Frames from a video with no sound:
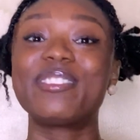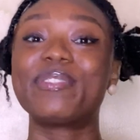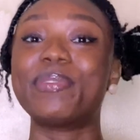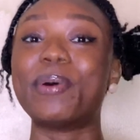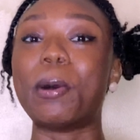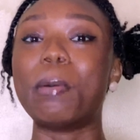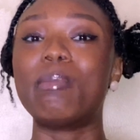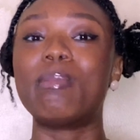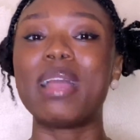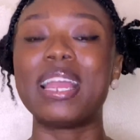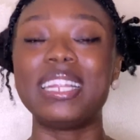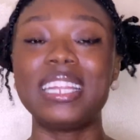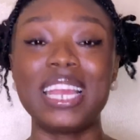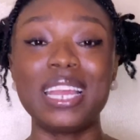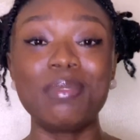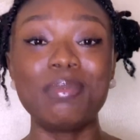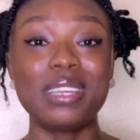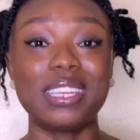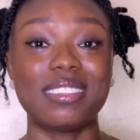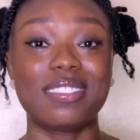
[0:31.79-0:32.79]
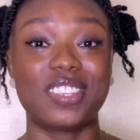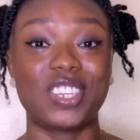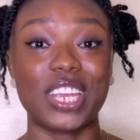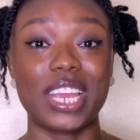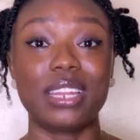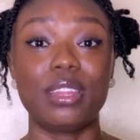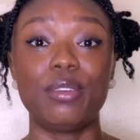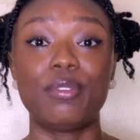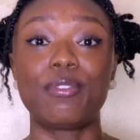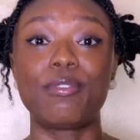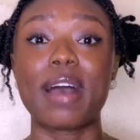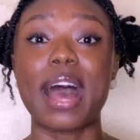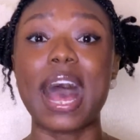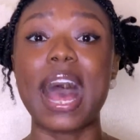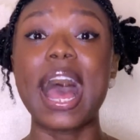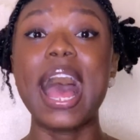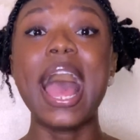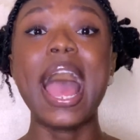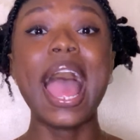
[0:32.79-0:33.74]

but my name is Jennifer